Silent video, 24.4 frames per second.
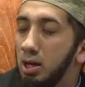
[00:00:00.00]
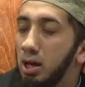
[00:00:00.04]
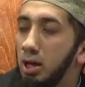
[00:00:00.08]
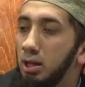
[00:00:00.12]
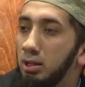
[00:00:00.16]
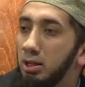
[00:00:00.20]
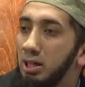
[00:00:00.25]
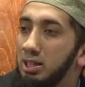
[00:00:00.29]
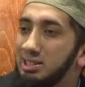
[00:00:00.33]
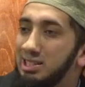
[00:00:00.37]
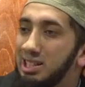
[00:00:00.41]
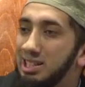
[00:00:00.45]

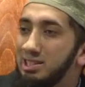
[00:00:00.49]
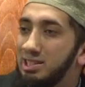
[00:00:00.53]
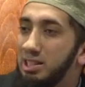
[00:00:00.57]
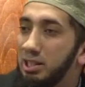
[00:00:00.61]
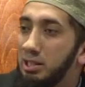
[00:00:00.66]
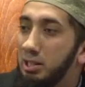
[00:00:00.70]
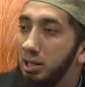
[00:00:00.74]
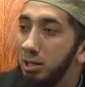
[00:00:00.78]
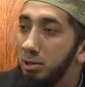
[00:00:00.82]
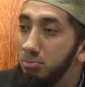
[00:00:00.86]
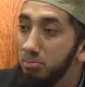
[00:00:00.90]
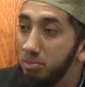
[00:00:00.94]
Allah says the
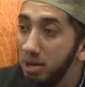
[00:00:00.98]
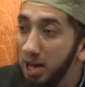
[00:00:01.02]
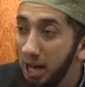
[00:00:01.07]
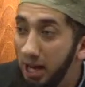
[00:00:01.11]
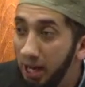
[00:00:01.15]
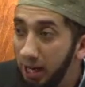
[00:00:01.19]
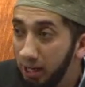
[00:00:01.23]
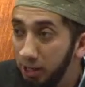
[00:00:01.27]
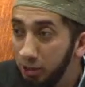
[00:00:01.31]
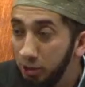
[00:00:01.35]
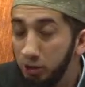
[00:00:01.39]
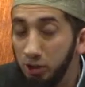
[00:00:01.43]

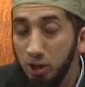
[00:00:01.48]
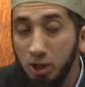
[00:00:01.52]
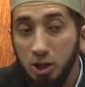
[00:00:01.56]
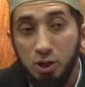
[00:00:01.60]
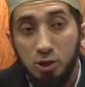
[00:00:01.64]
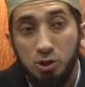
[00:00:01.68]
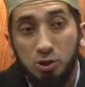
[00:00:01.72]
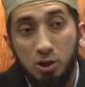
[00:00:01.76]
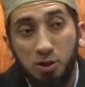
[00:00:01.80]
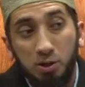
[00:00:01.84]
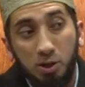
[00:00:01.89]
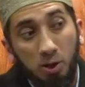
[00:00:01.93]
command
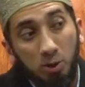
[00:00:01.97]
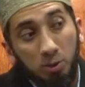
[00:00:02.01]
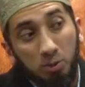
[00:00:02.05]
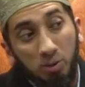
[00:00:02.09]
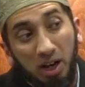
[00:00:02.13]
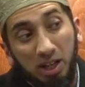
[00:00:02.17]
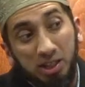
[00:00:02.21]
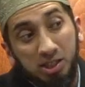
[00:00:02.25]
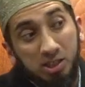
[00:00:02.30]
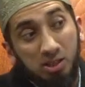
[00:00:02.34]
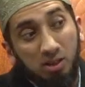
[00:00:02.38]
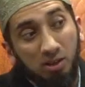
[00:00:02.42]
to the
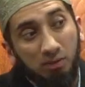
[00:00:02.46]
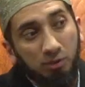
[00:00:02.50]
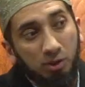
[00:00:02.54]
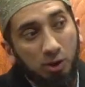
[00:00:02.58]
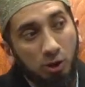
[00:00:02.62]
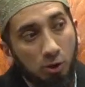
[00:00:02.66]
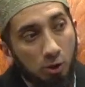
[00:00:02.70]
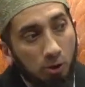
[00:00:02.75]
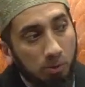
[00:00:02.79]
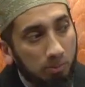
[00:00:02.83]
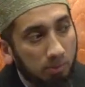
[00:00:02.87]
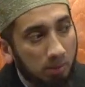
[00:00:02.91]
rest of
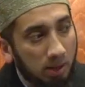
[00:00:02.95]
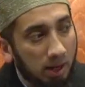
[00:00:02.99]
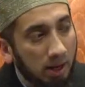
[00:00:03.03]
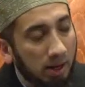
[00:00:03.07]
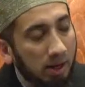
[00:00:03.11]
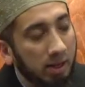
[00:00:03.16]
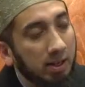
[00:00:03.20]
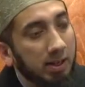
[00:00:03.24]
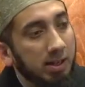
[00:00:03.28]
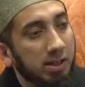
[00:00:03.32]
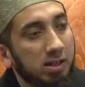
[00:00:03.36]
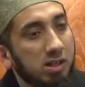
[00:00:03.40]
the
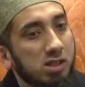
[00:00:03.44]
ummah